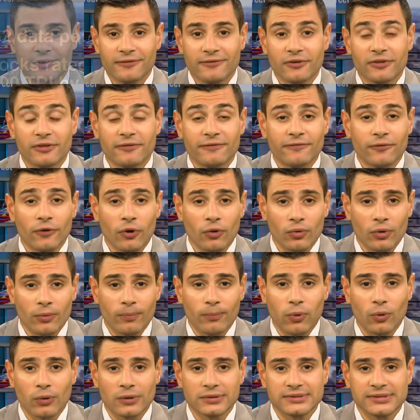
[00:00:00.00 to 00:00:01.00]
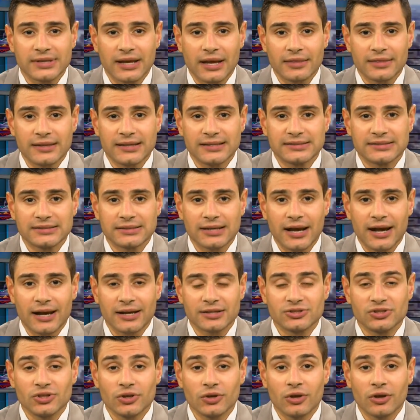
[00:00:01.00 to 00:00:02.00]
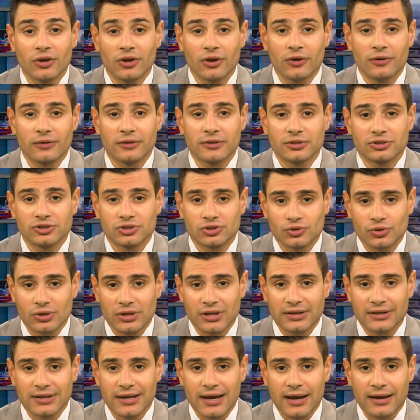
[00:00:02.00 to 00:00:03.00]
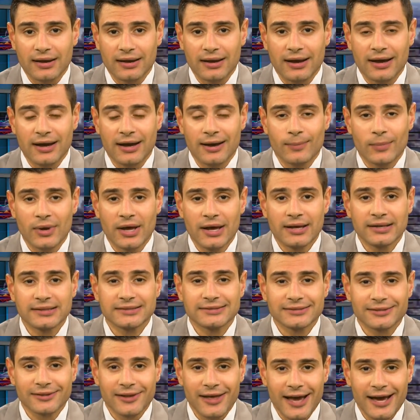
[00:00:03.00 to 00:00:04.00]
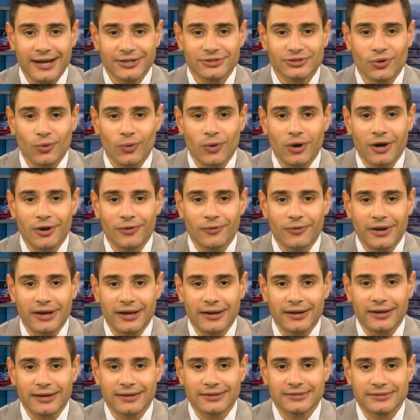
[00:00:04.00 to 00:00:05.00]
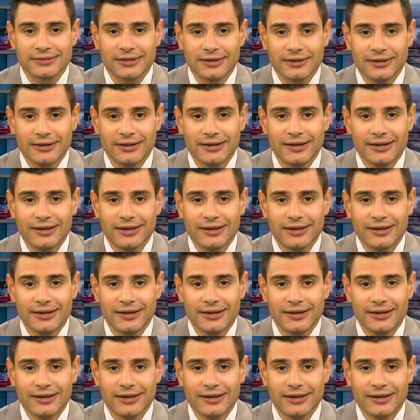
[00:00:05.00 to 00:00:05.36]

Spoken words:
For the full reports on these stocks, you can go to thestreet.com/quantratings.